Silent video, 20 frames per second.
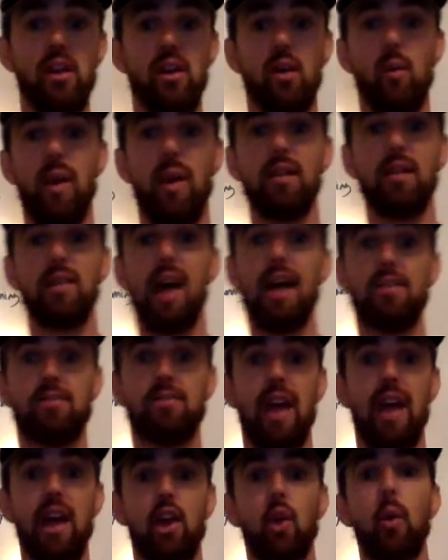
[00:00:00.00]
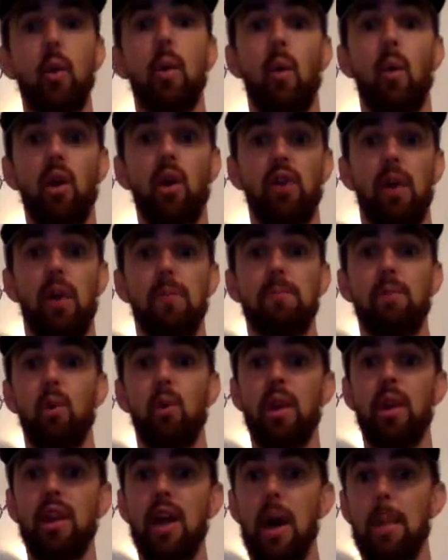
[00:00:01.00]
right? Last cycle, we worked on
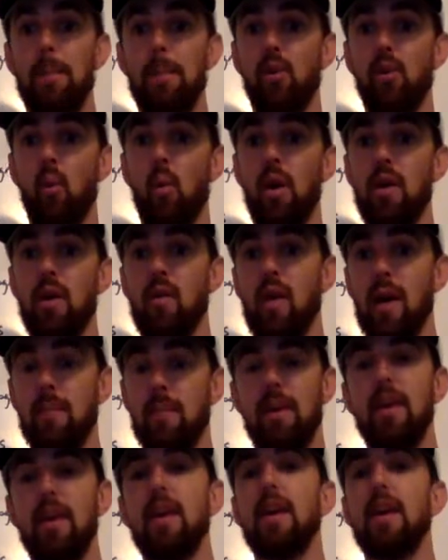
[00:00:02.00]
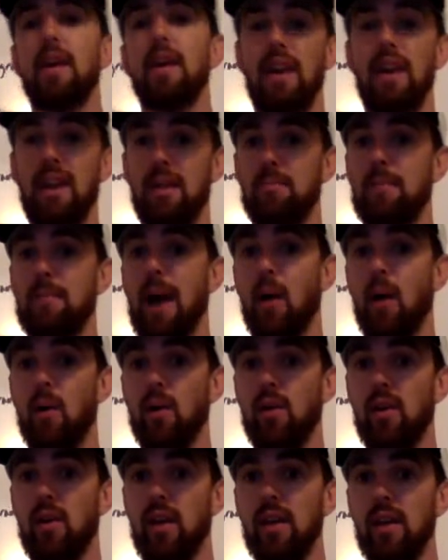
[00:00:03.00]
building up the 1 rep in power
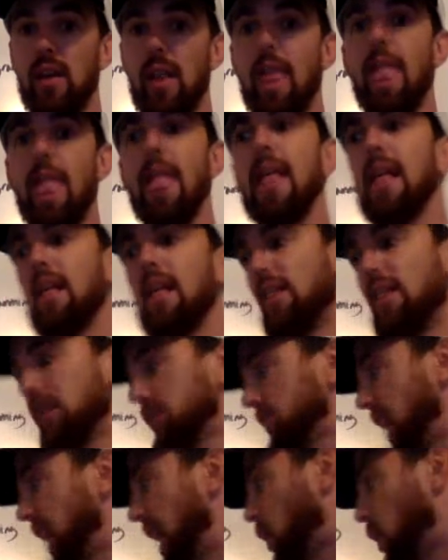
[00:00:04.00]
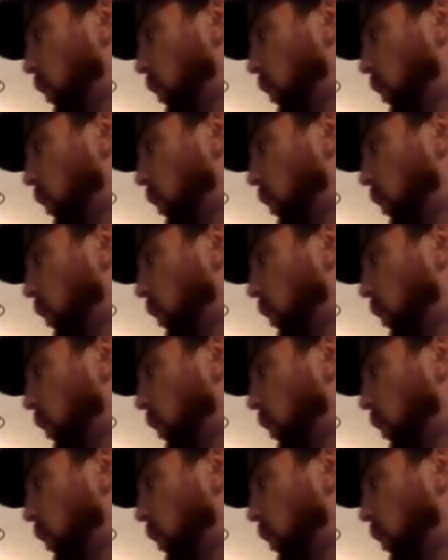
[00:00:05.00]
clean. This cycle,